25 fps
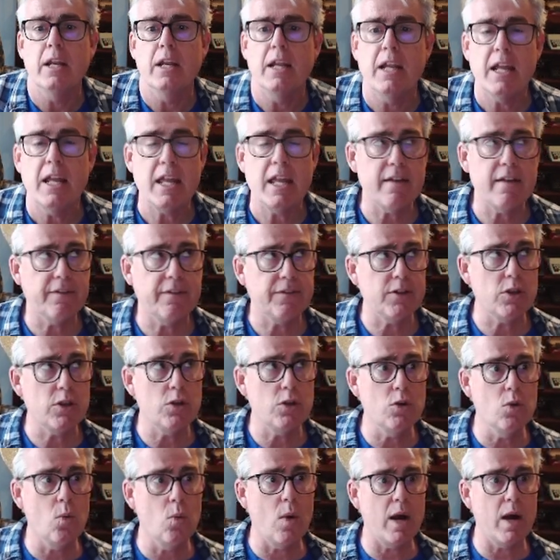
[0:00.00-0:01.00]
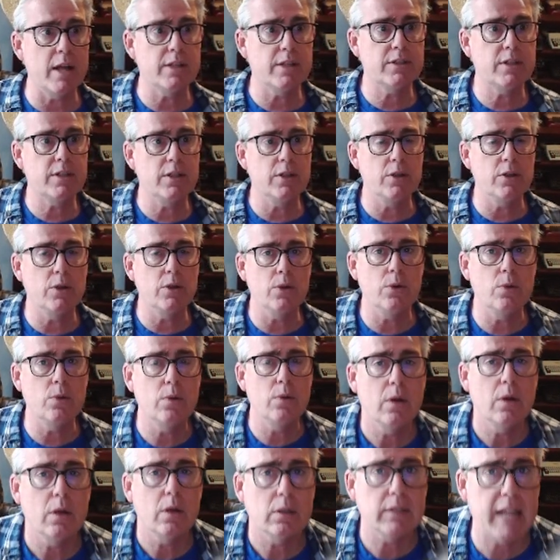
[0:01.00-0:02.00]
if you want to
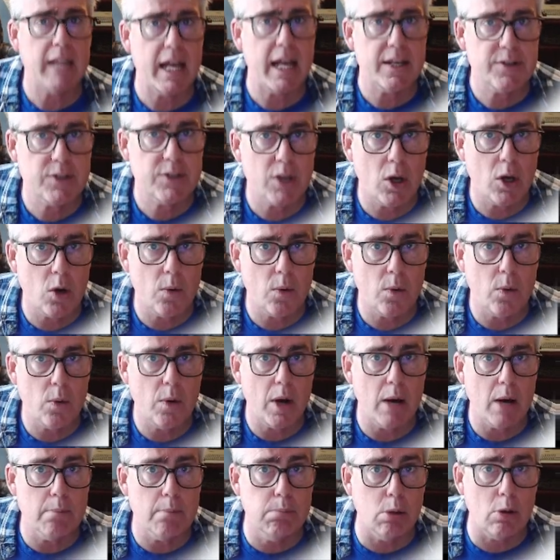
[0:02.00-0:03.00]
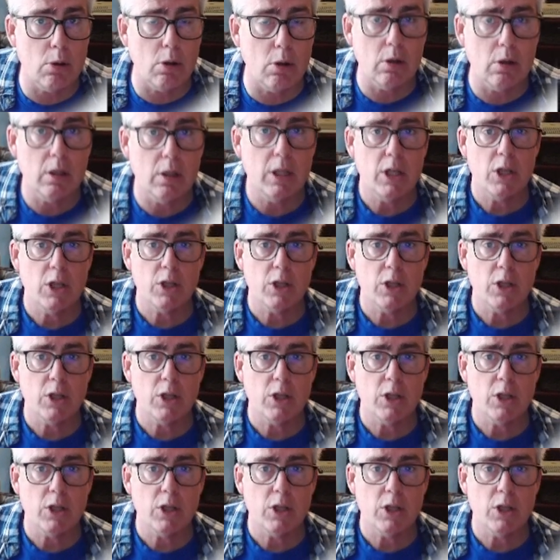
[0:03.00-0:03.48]
lasso a bull,